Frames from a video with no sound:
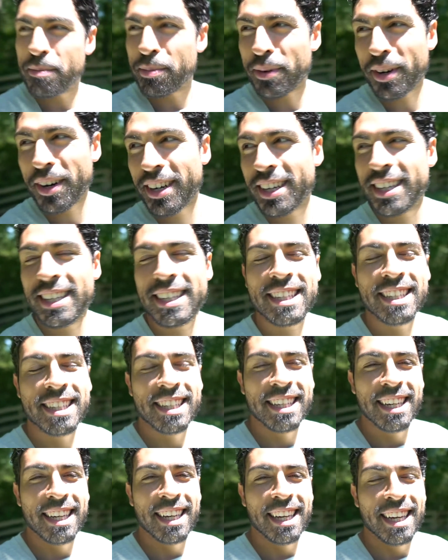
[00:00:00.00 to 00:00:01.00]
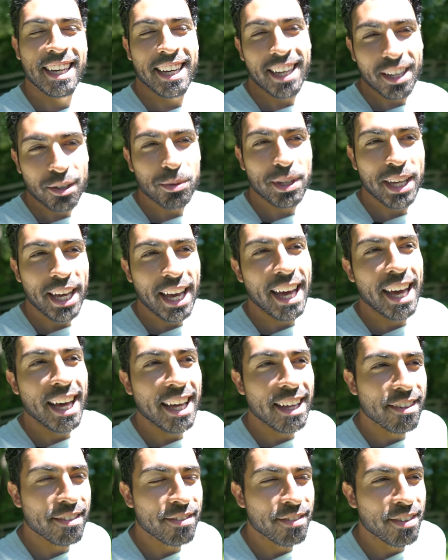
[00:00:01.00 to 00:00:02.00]
and barking. And we
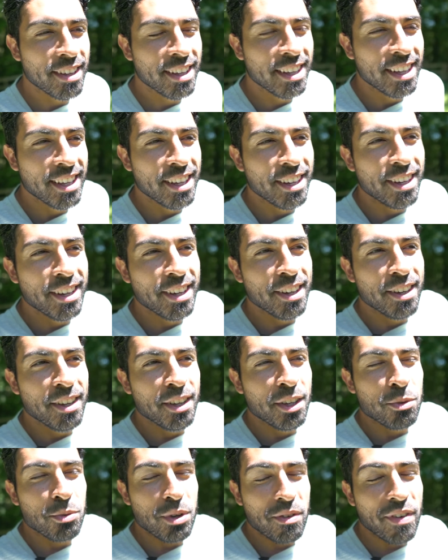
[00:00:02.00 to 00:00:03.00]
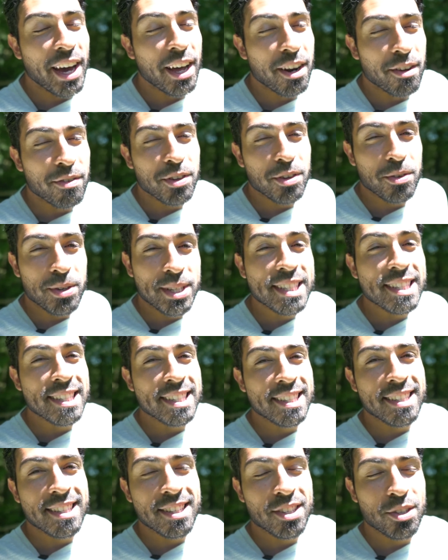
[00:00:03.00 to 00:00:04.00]
have, we've had a few
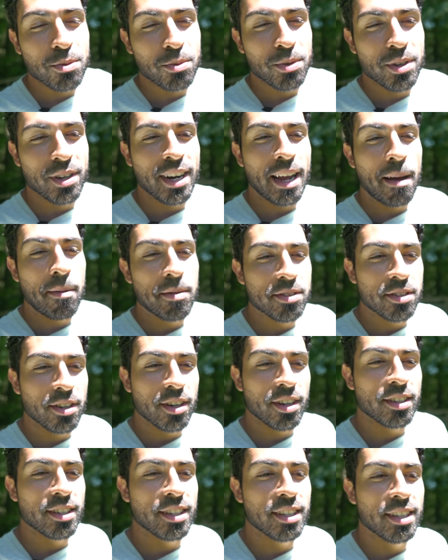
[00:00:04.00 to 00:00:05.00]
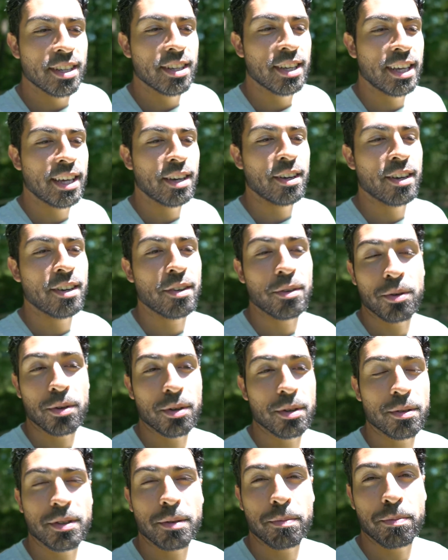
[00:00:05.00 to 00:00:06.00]
instances where Amazon
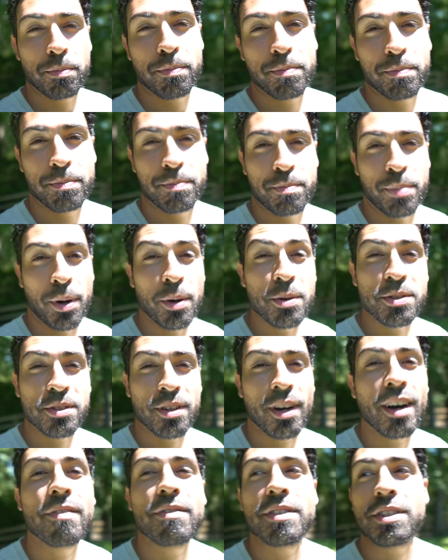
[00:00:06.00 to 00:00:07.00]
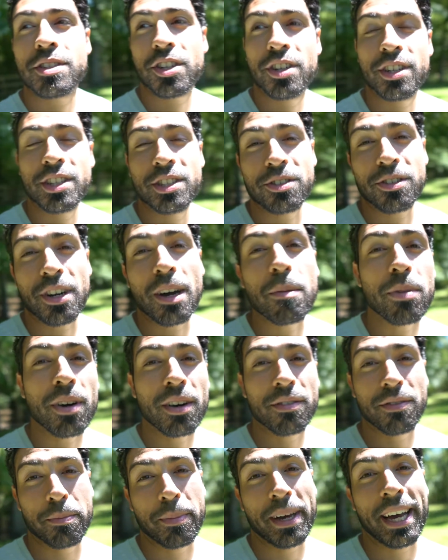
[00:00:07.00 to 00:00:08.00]
or the post office couldn't drop
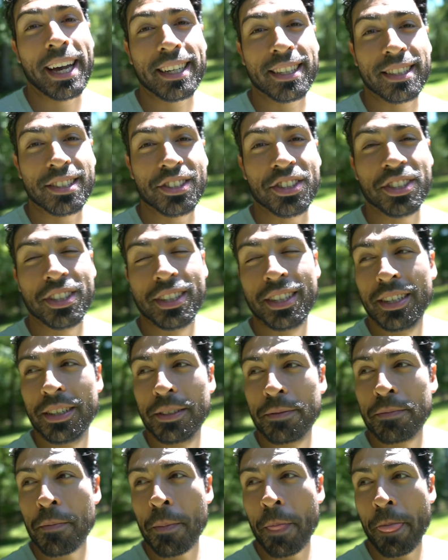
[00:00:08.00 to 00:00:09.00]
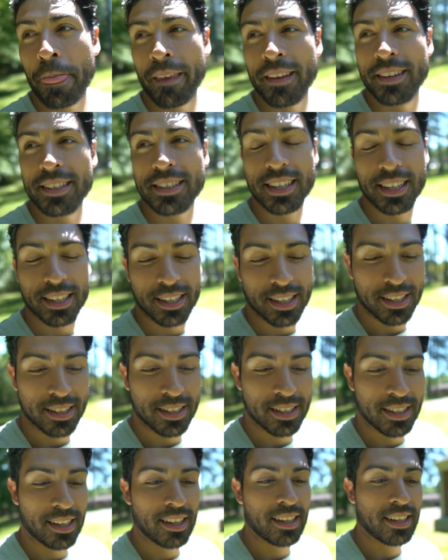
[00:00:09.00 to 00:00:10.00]
off a package, sent
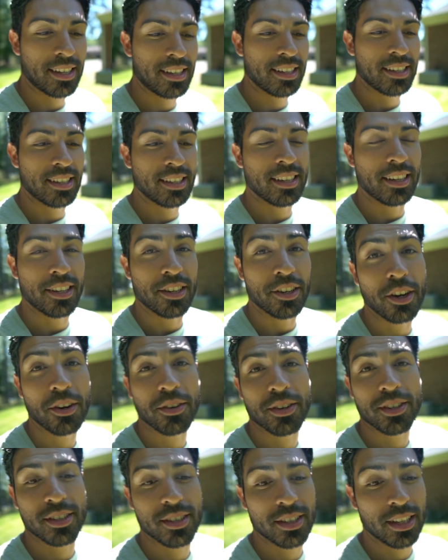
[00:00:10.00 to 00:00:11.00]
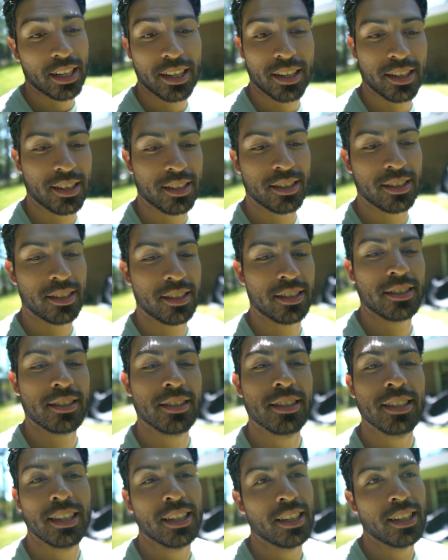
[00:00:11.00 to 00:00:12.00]
us a, uh, a notice like,
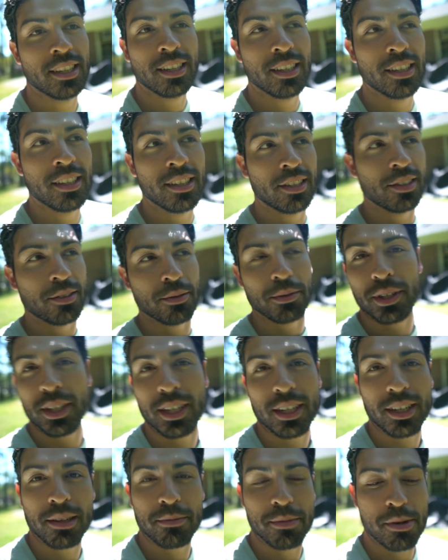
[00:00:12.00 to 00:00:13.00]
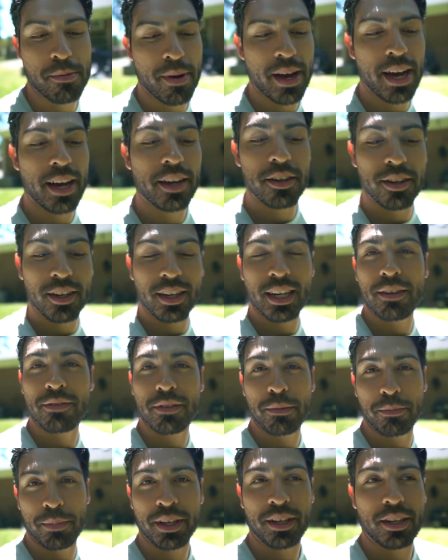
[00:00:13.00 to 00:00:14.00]
we're not coming back. You're gonna have
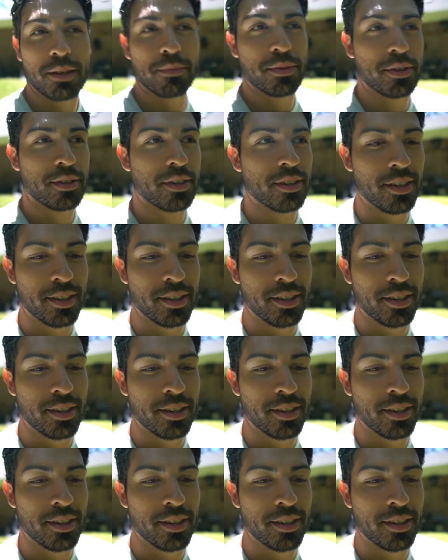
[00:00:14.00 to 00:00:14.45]
to pick up your